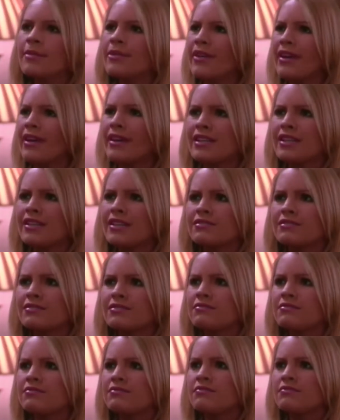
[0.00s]
I'm okay.
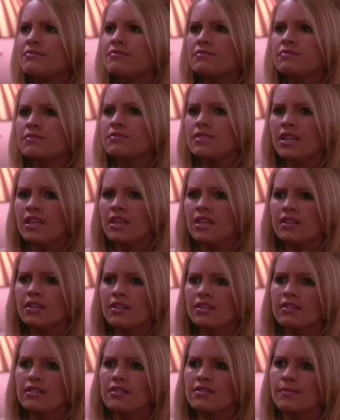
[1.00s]

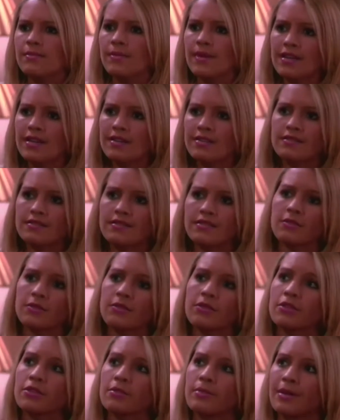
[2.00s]
Danny is a mess, and
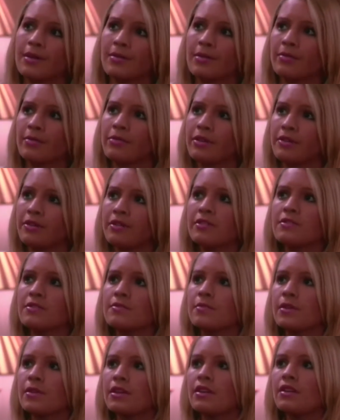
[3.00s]
you heard about my
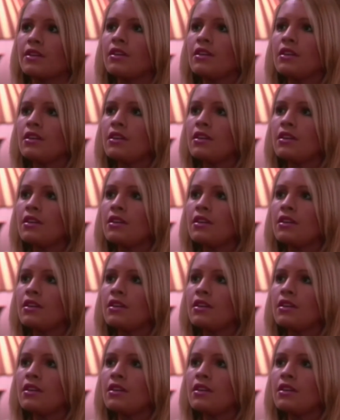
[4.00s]
brothers, but...